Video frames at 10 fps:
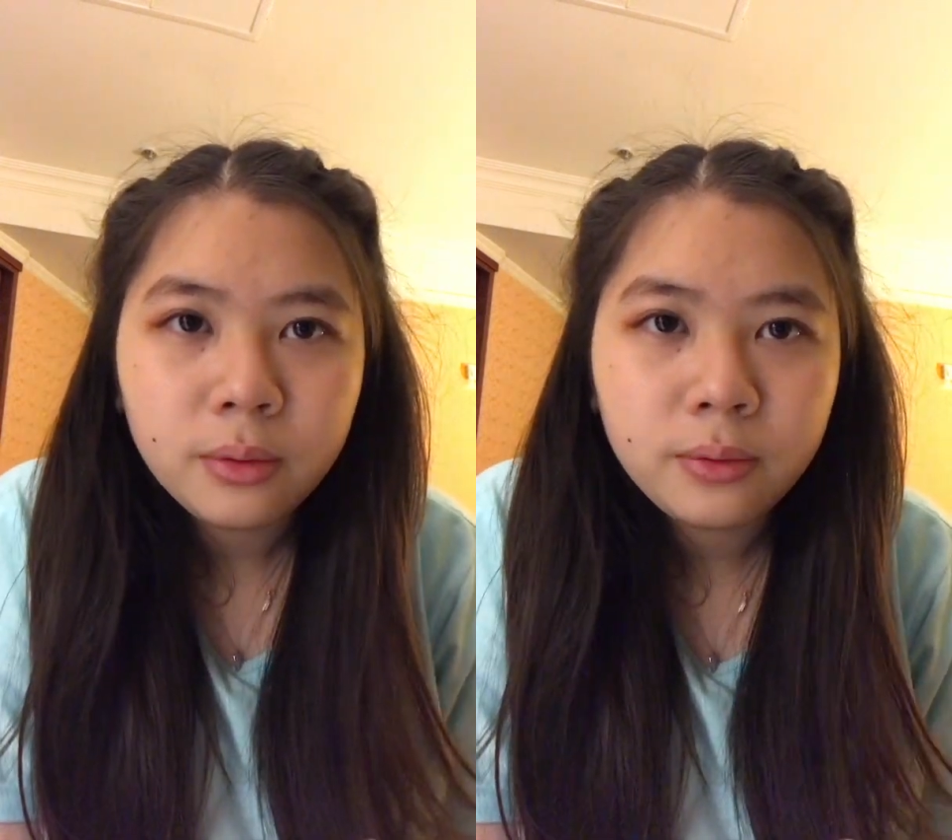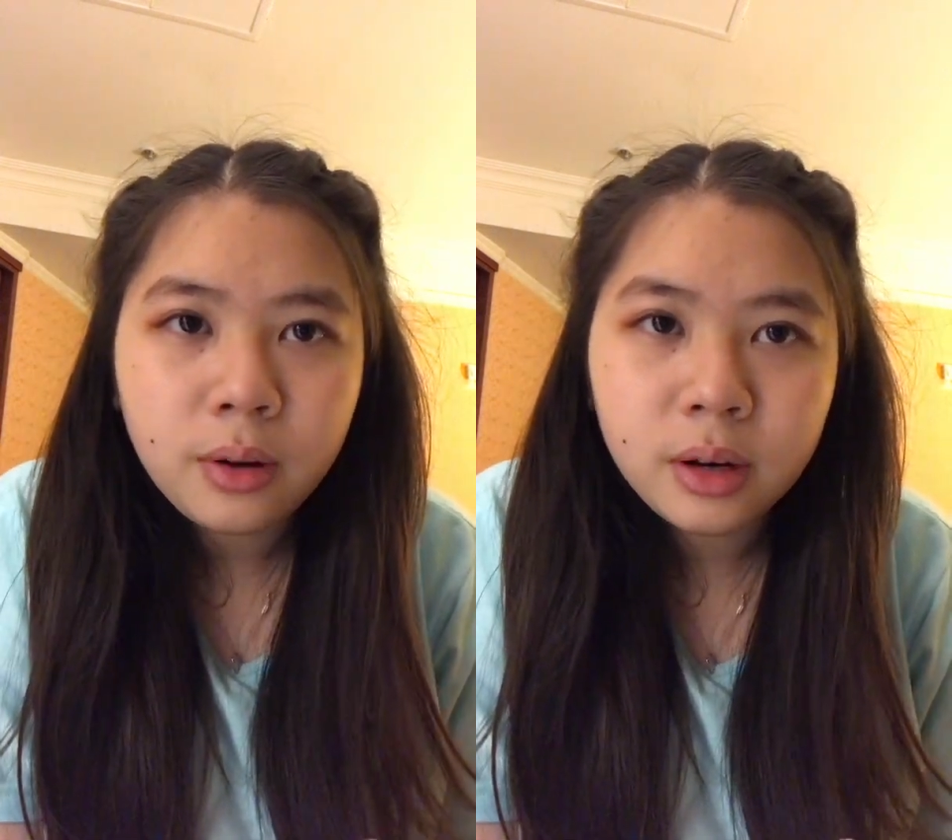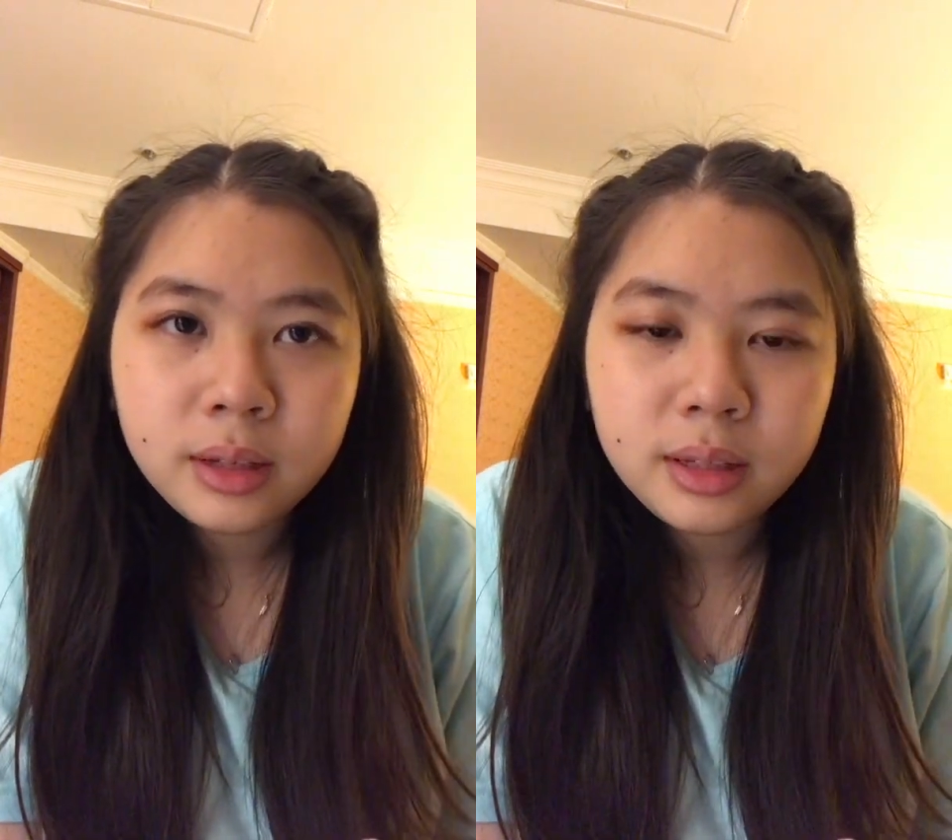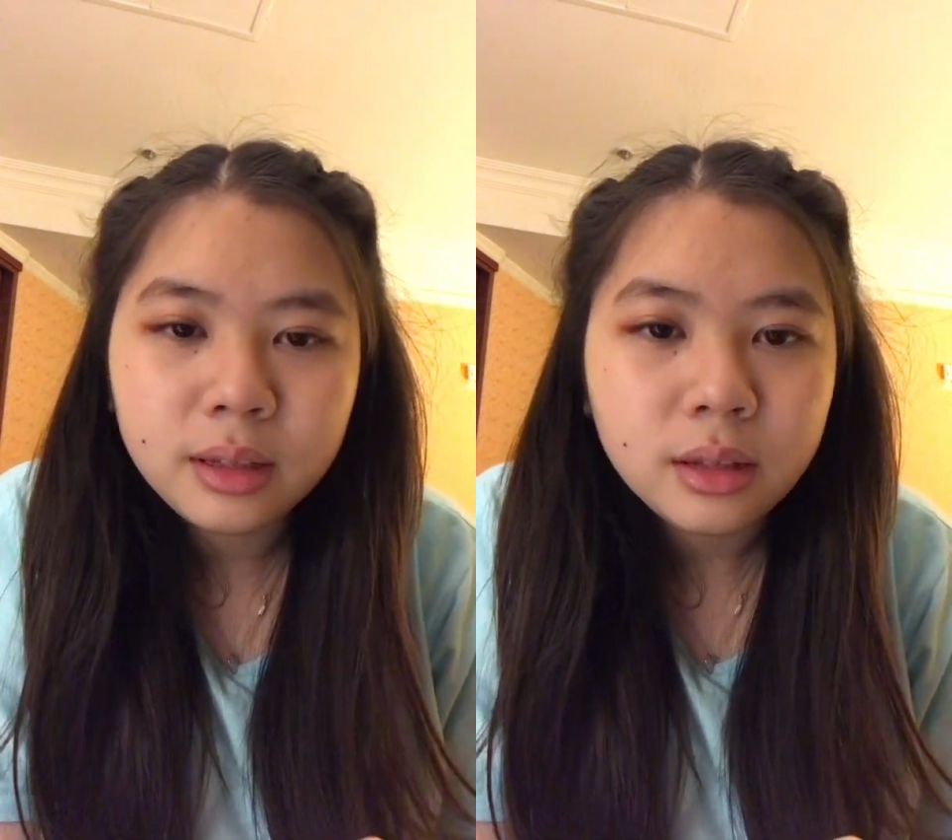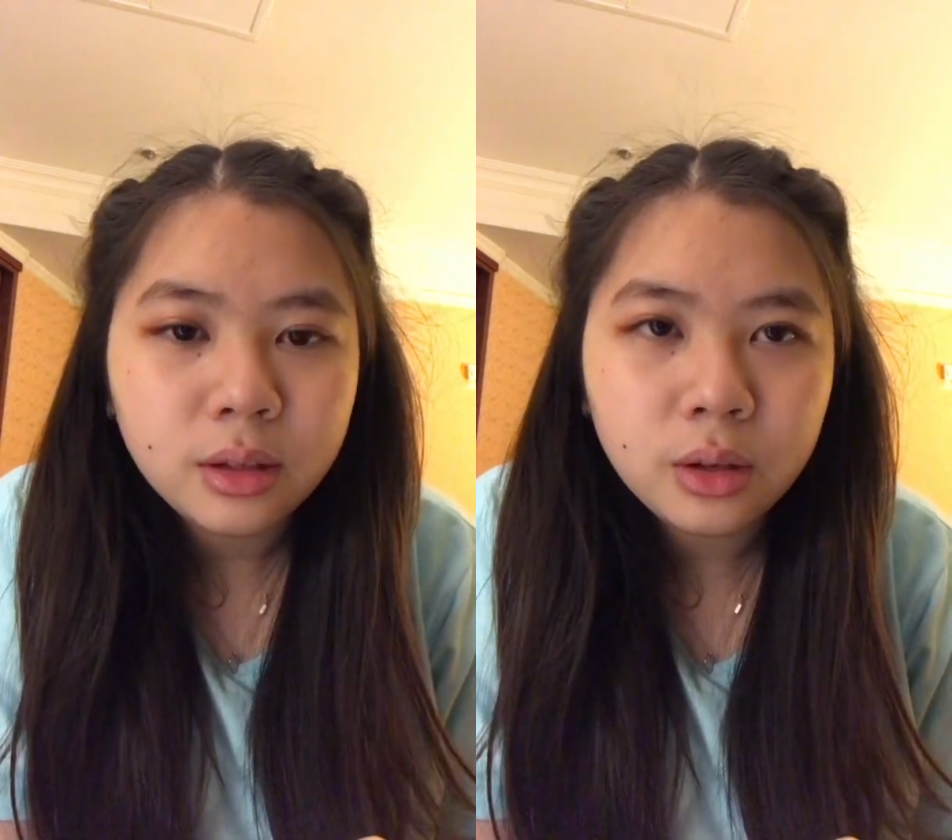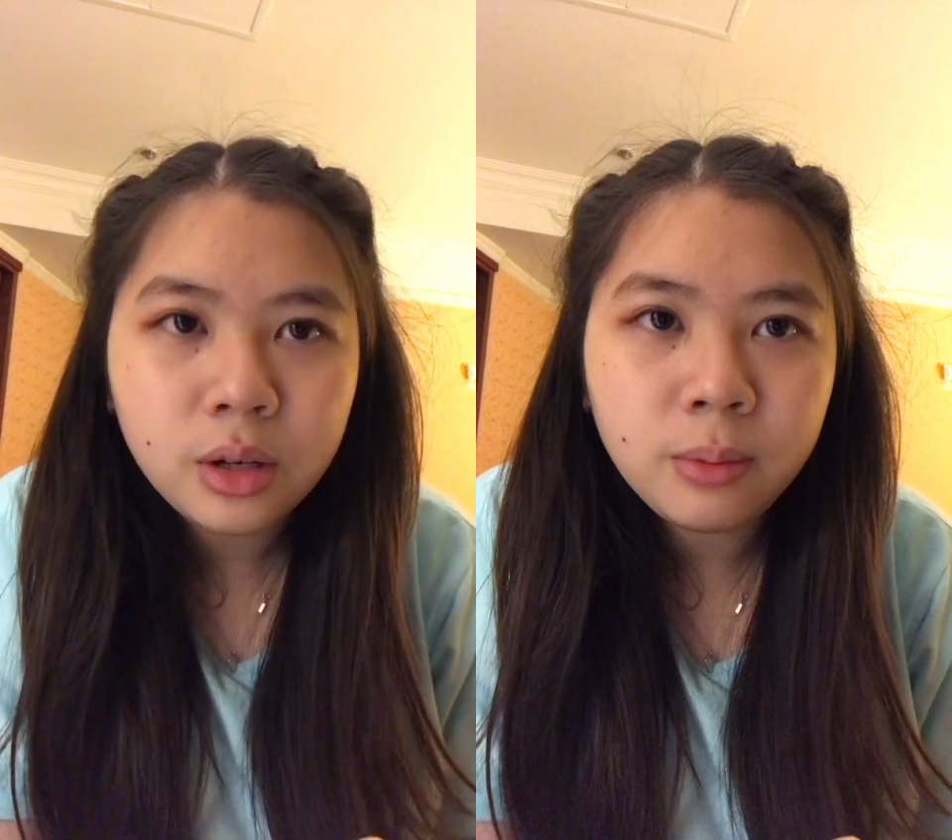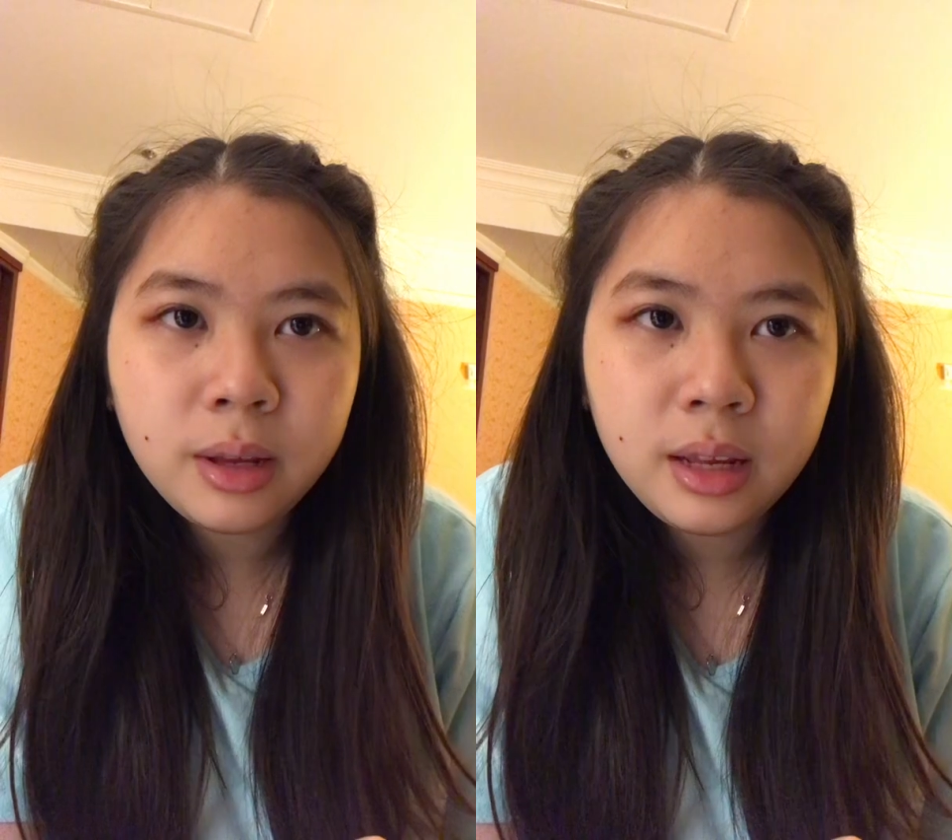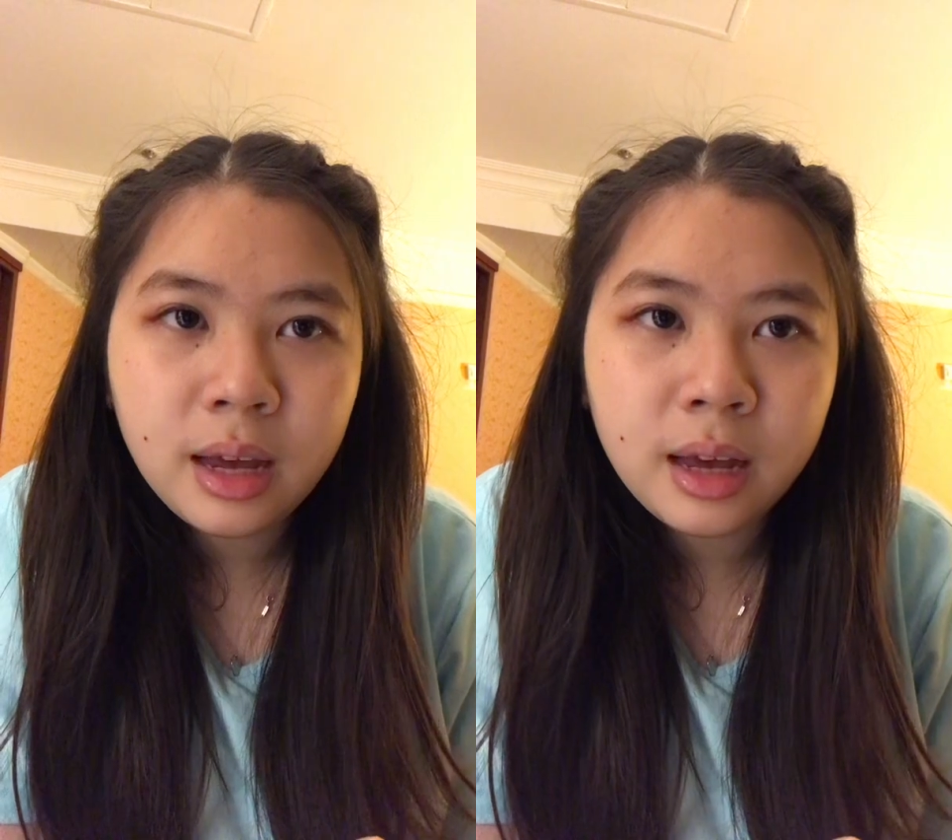First, social
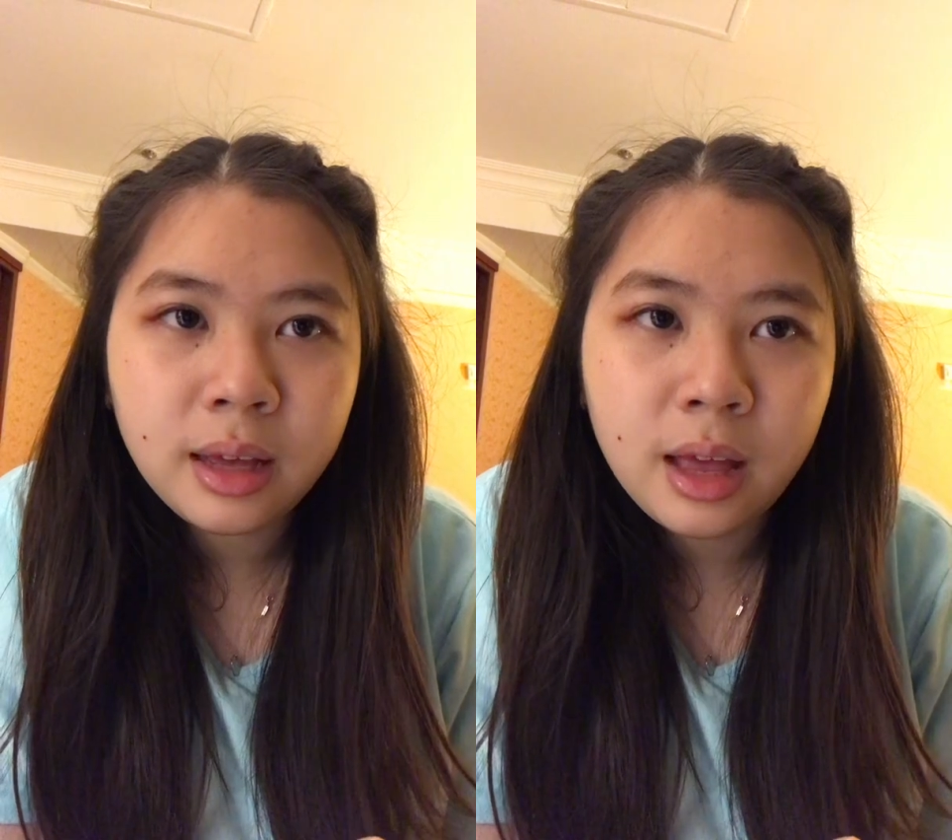media